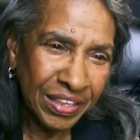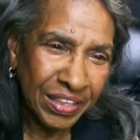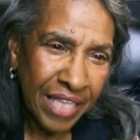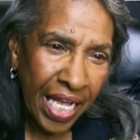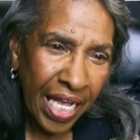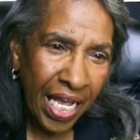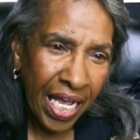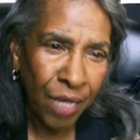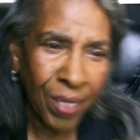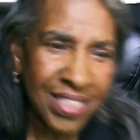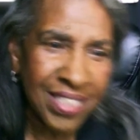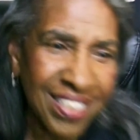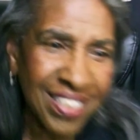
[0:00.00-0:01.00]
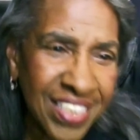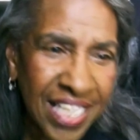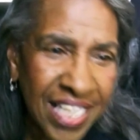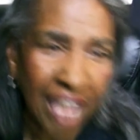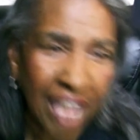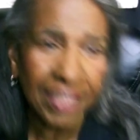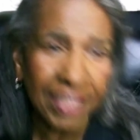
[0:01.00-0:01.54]
It wasn't a
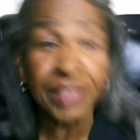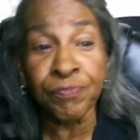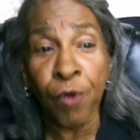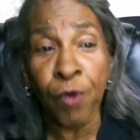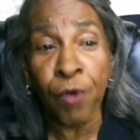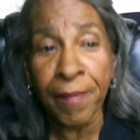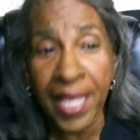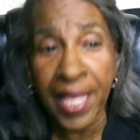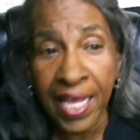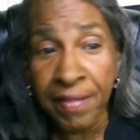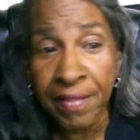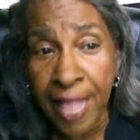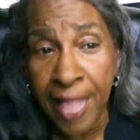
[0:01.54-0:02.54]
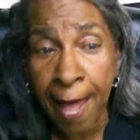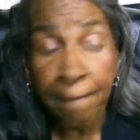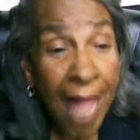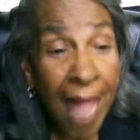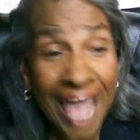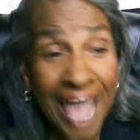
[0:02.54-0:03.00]
challenge for me in that I didn't